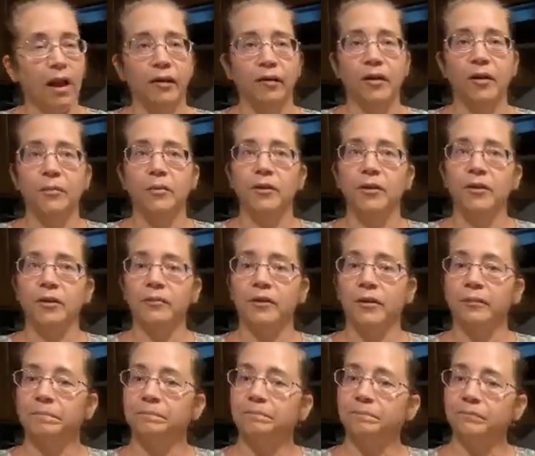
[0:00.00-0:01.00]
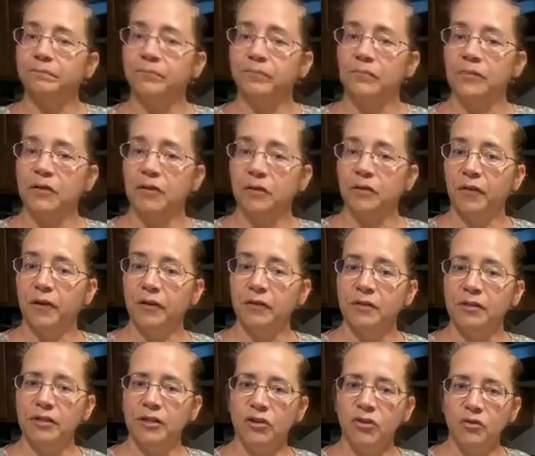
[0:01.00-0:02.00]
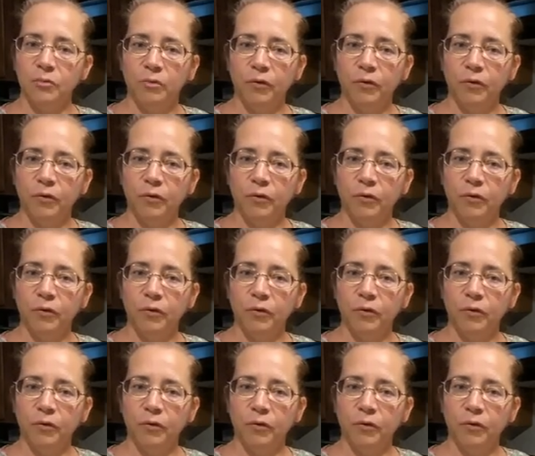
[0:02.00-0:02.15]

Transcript: and our Paloma. So if I don't see